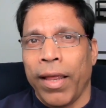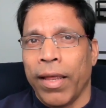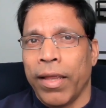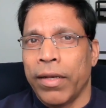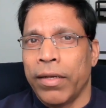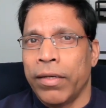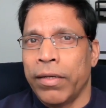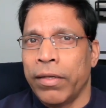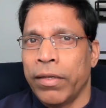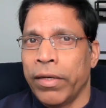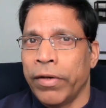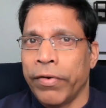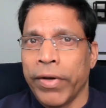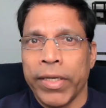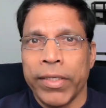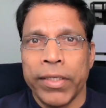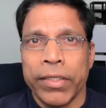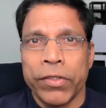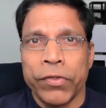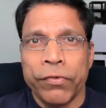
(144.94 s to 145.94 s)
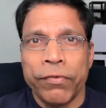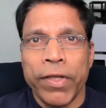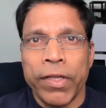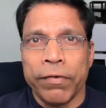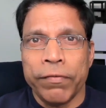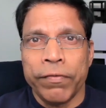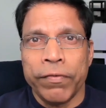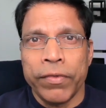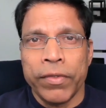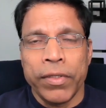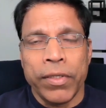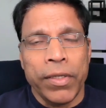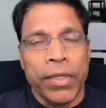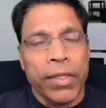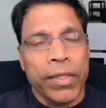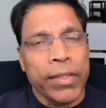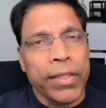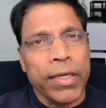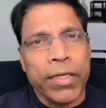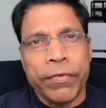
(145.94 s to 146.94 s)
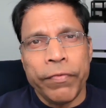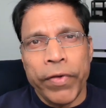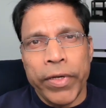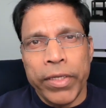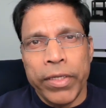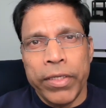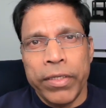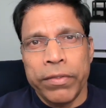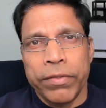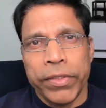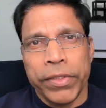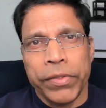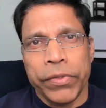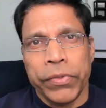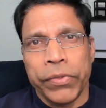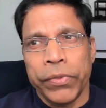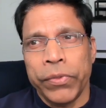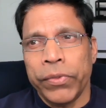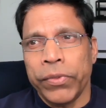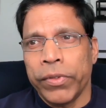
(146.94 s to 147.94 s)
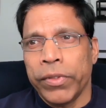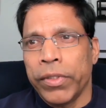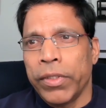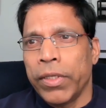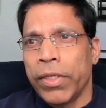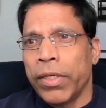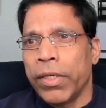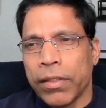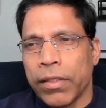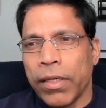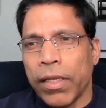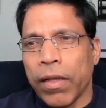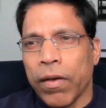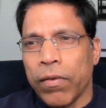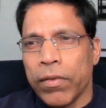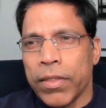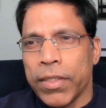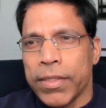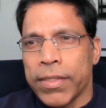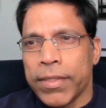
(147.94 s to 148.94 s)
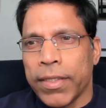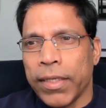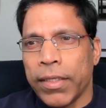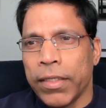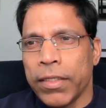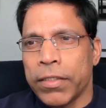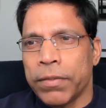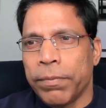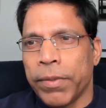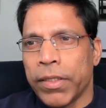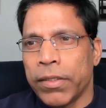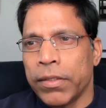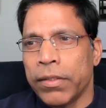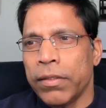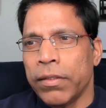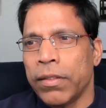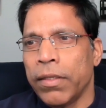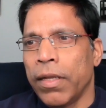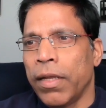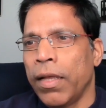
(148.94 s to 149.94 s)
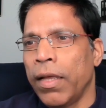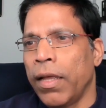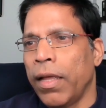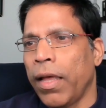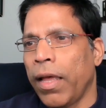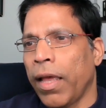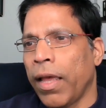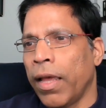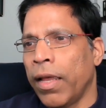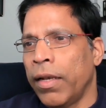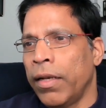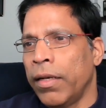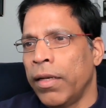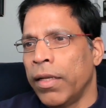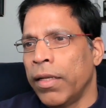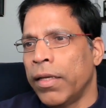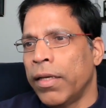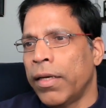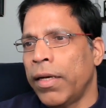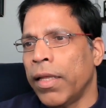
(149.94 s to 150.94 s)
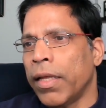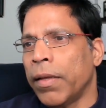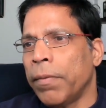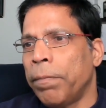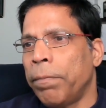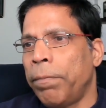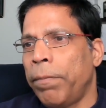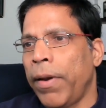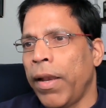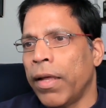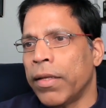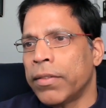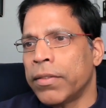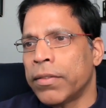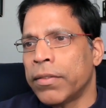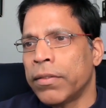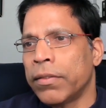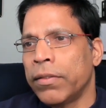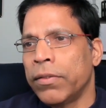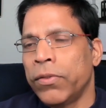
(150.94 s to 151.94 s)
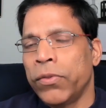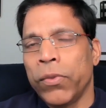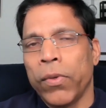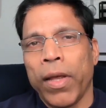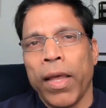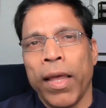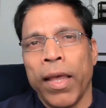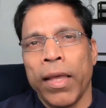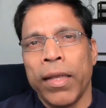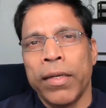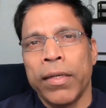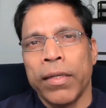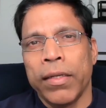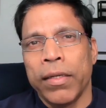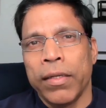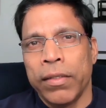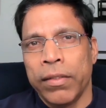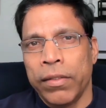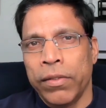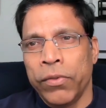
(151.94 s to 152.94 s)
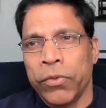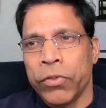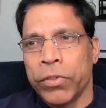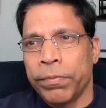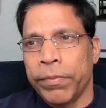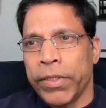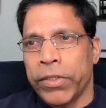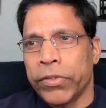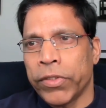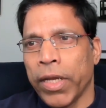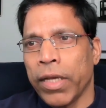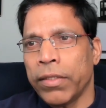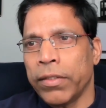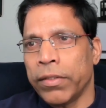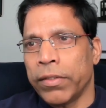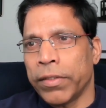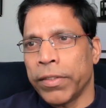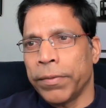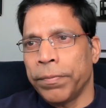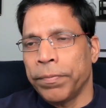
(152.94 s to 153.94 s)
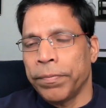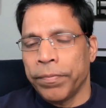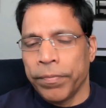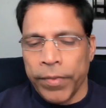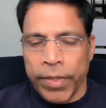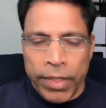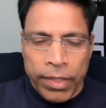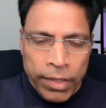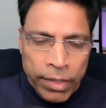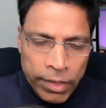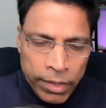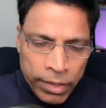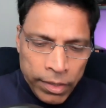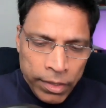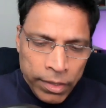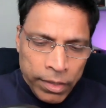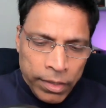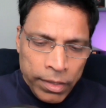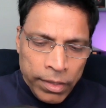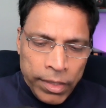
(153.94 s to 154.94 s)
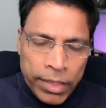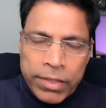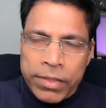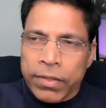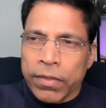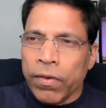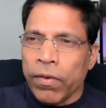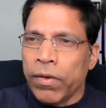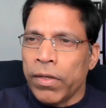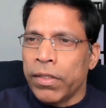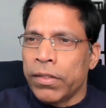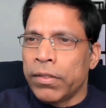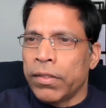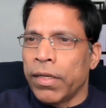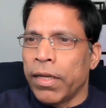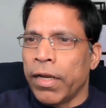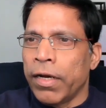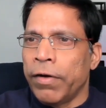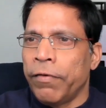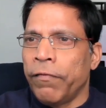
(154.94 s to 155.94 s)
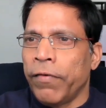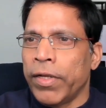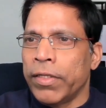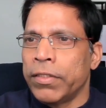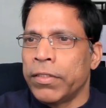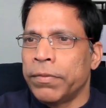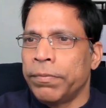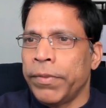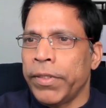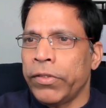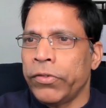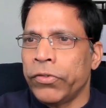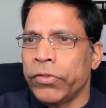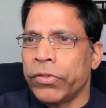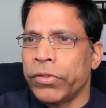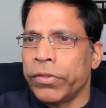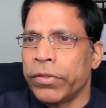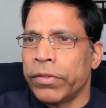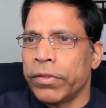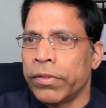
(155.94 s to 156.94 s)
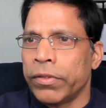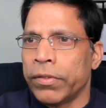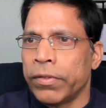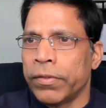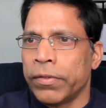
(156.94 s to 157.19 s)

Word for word: and red at twelve. That's very easy to do. Click on the settings button and click plus to add a new speech category. Let's call it advanced speech.